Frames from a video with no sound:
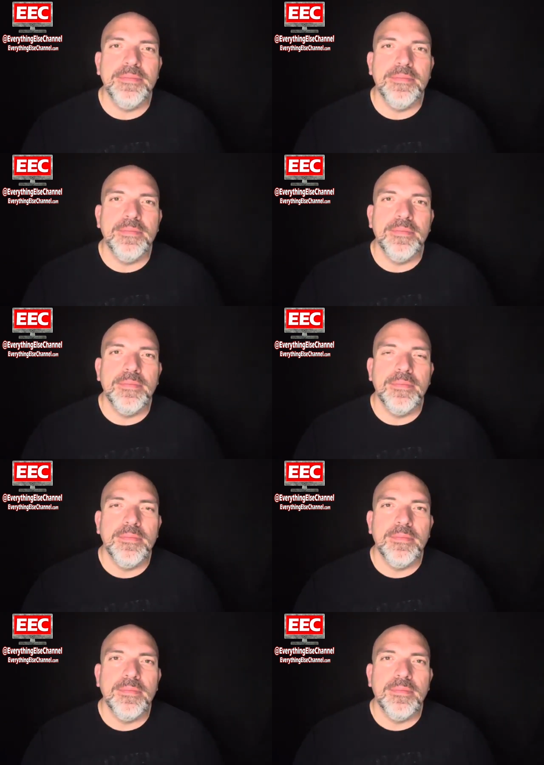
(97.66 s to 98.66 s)

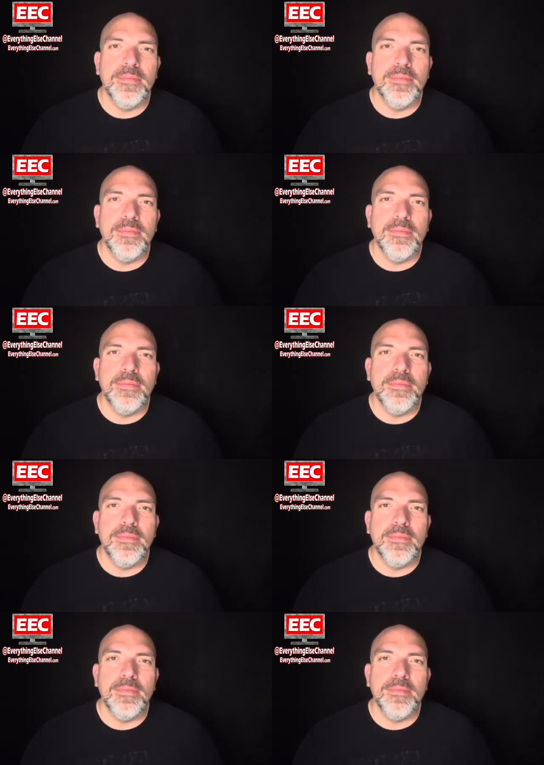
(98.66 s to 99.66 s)

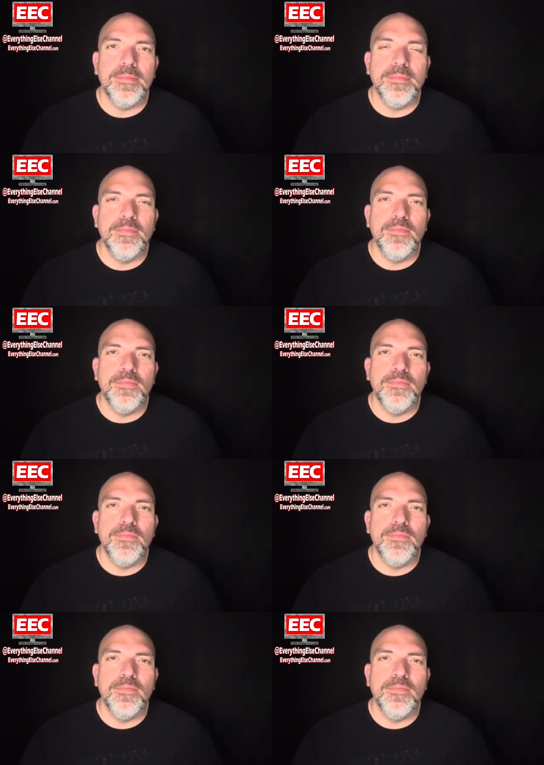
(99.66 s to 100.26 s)
(silence)